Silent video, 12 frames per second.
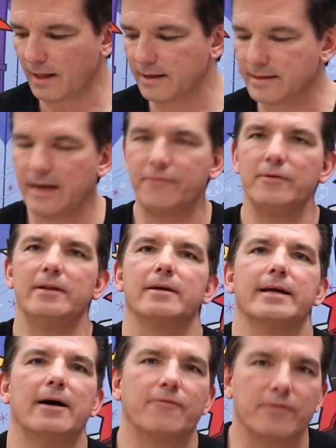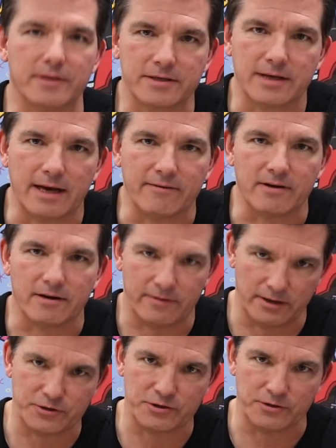definitely look out for this guy very,
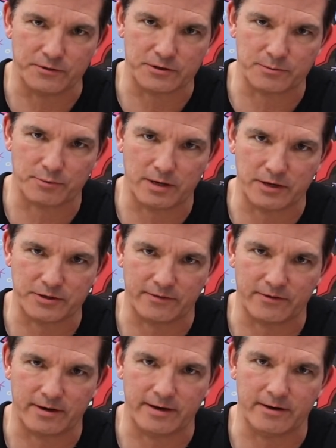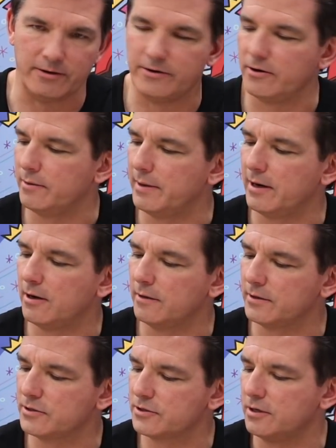very soon. This is a project very near and dear to my heart.
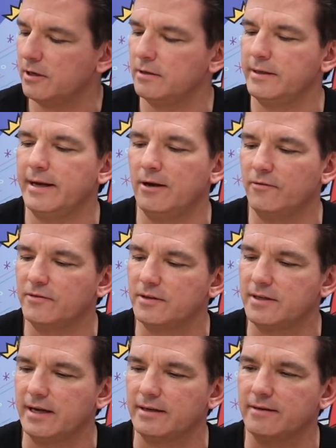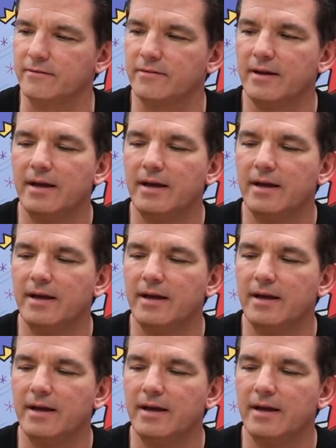This is called The Elf Detective,